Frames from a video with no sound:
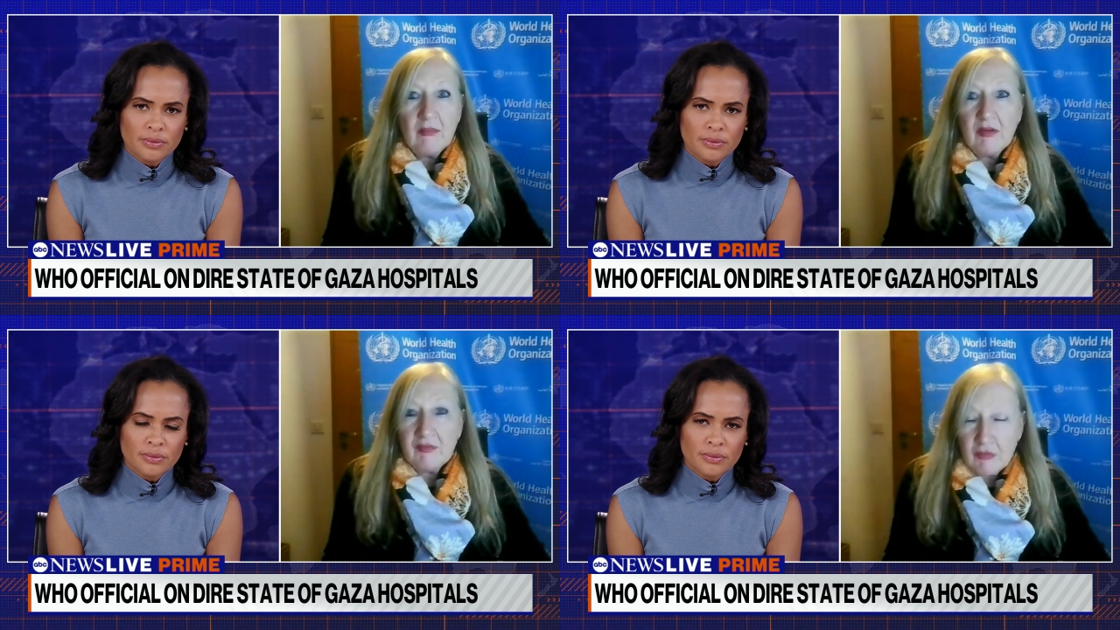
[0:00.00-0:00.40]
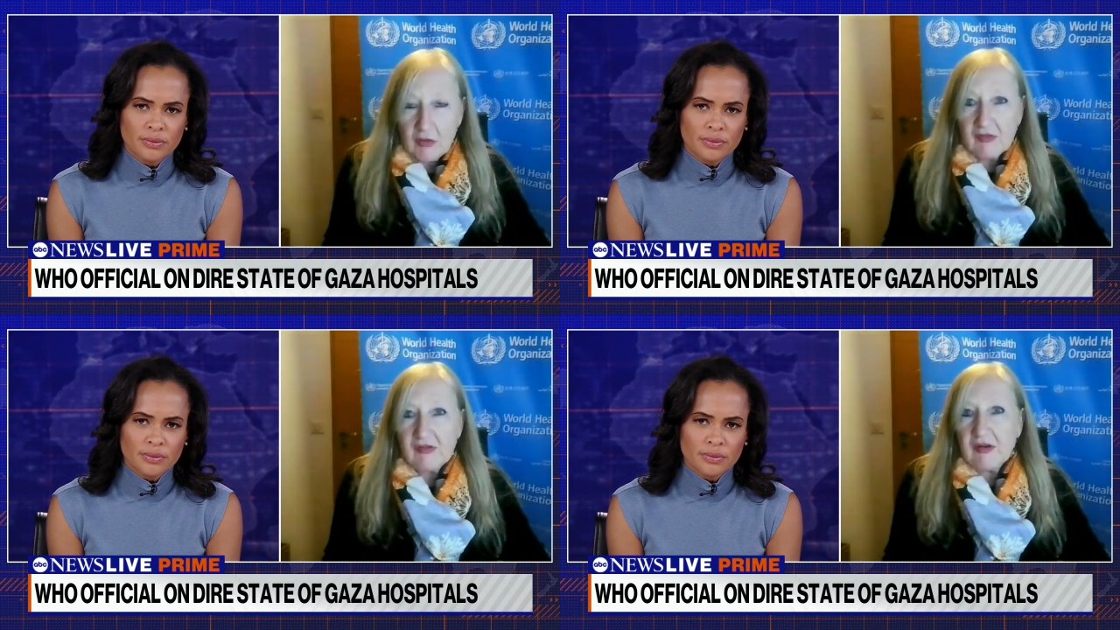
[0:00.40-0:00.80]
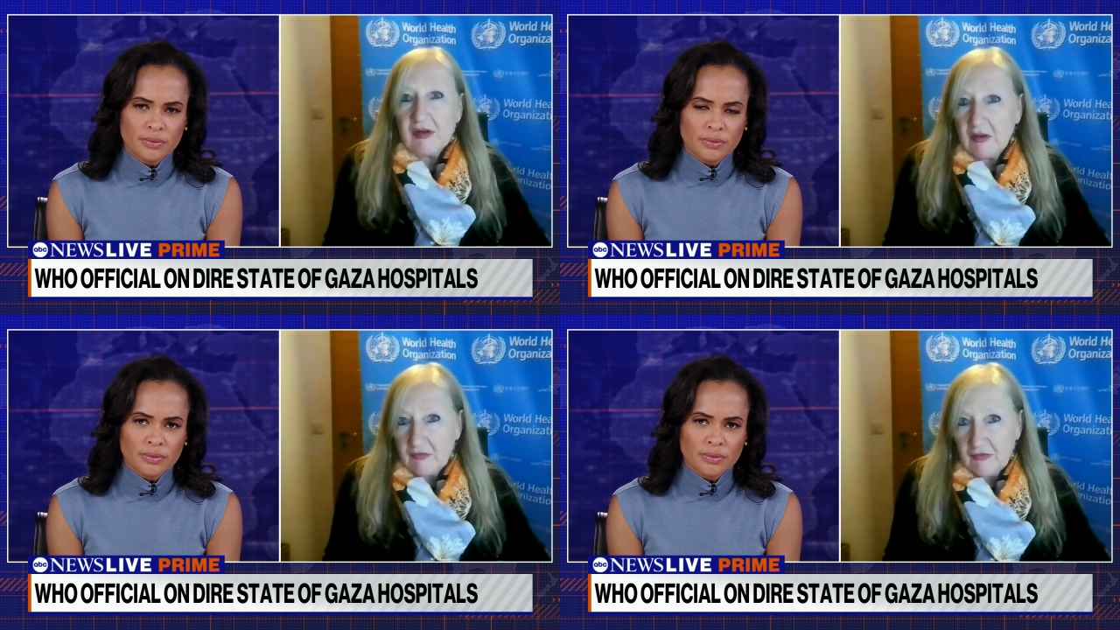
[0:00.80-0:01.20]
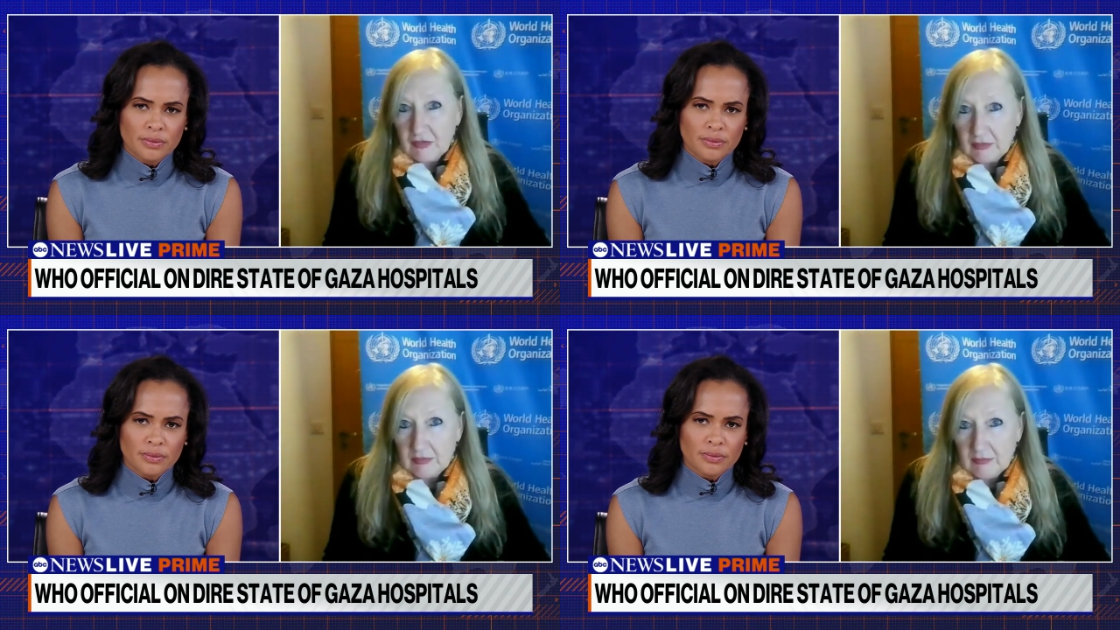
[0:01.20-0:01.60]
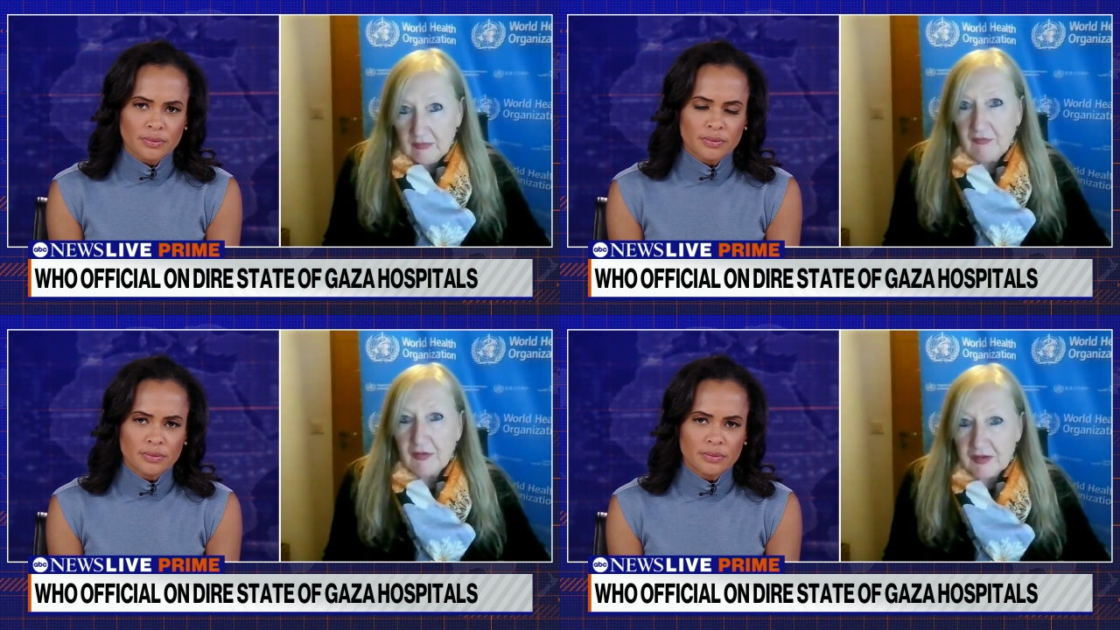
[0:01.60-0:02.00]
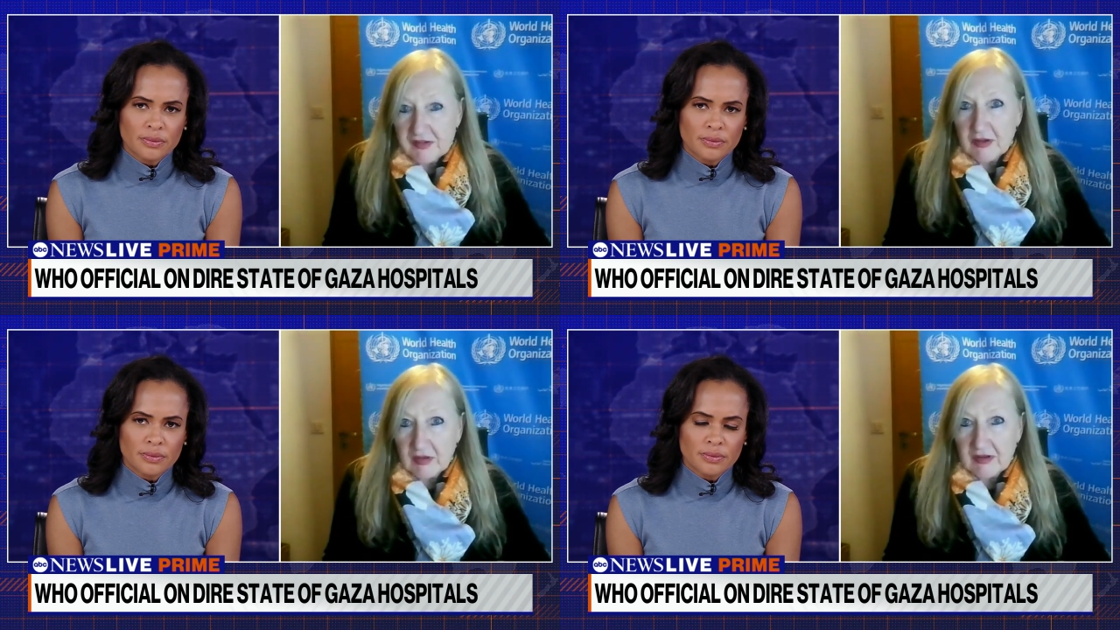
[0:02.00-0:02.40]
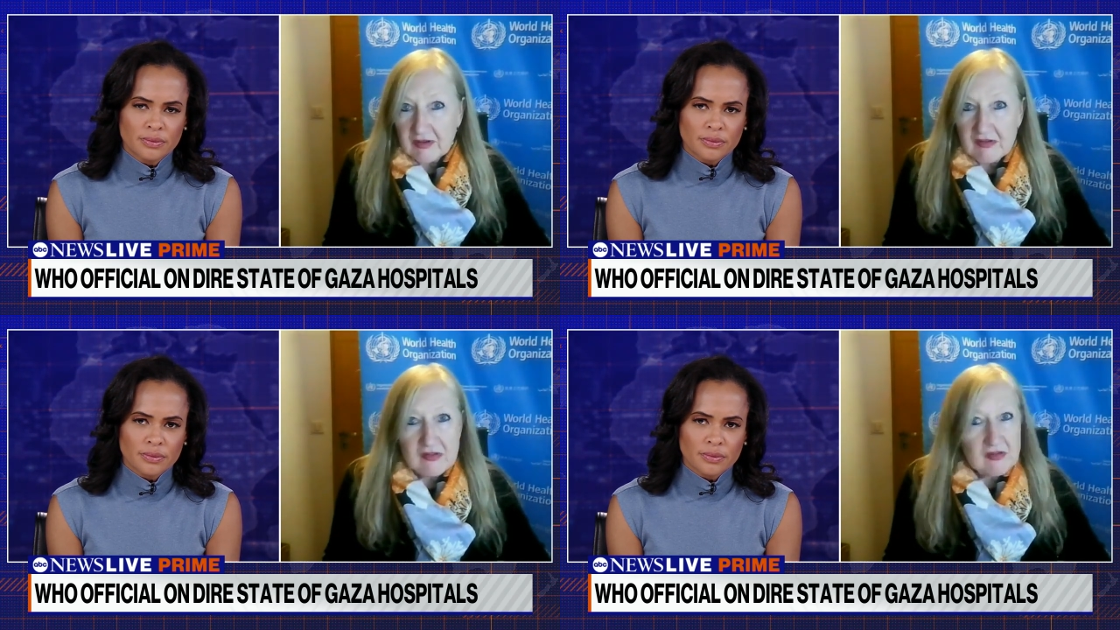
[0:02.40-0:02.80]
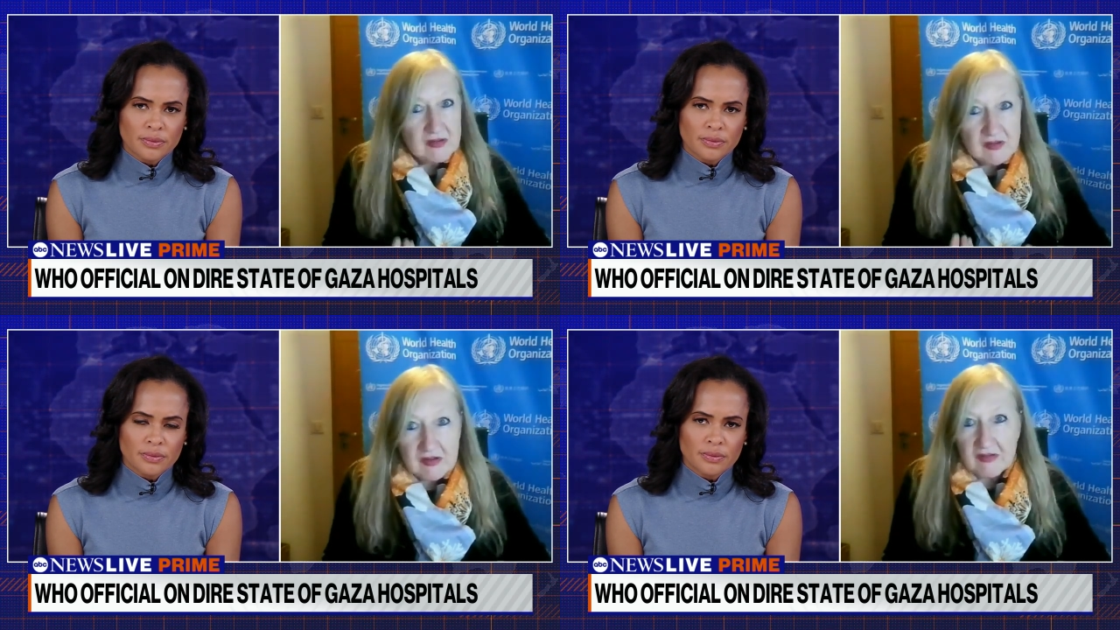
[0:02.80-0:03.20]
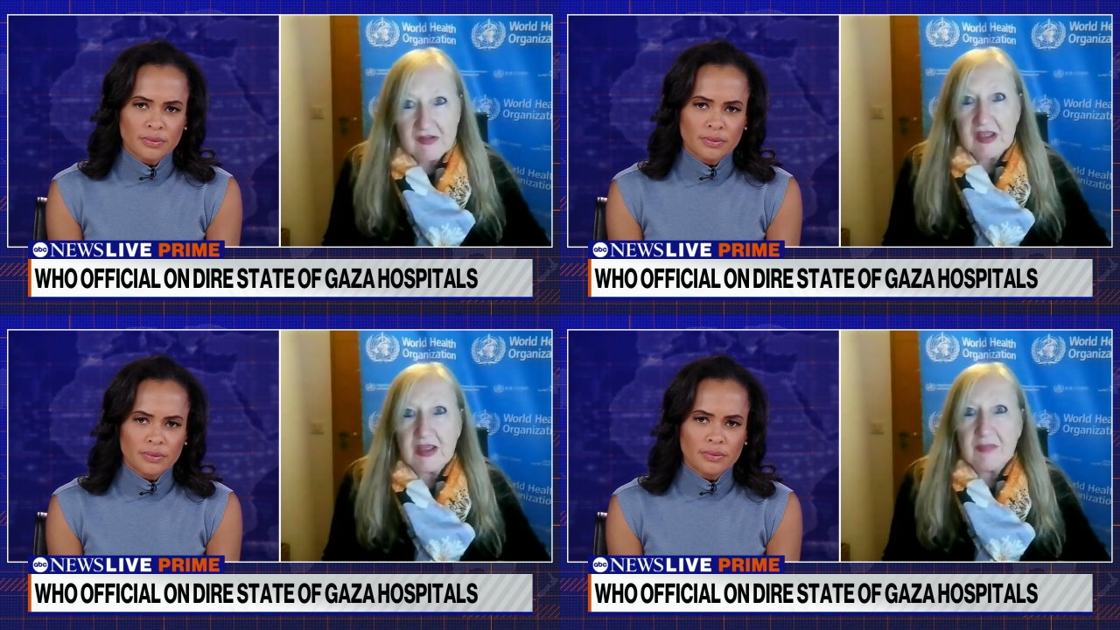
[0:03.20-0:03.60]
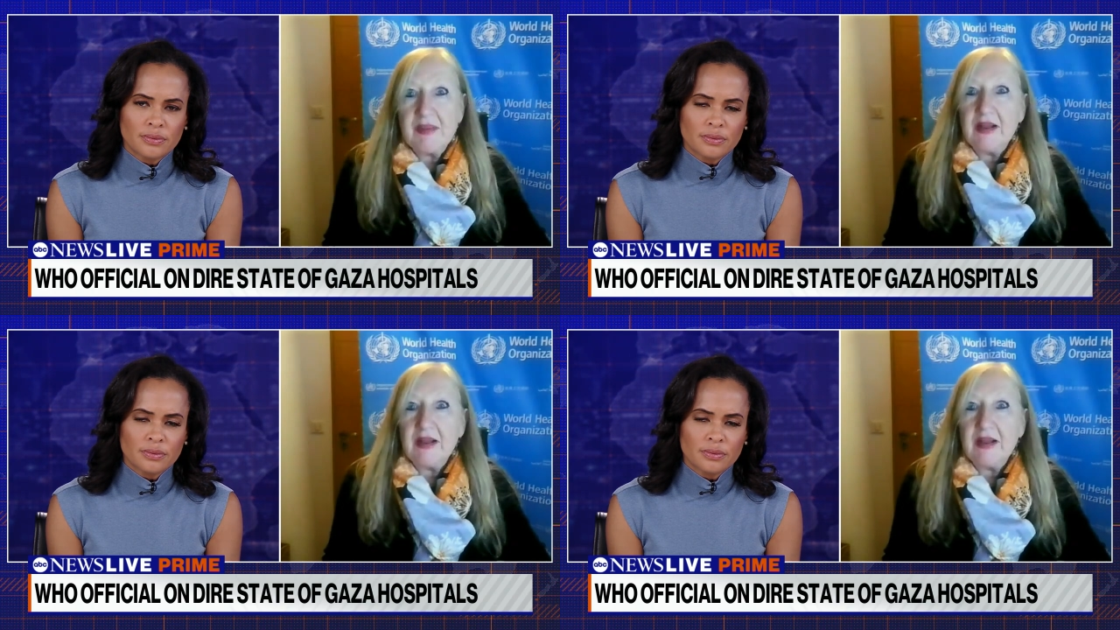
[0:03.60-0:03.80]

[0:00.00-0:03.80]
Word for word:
Speaker 1: Well, of course, they need fuel for the generators just to keep the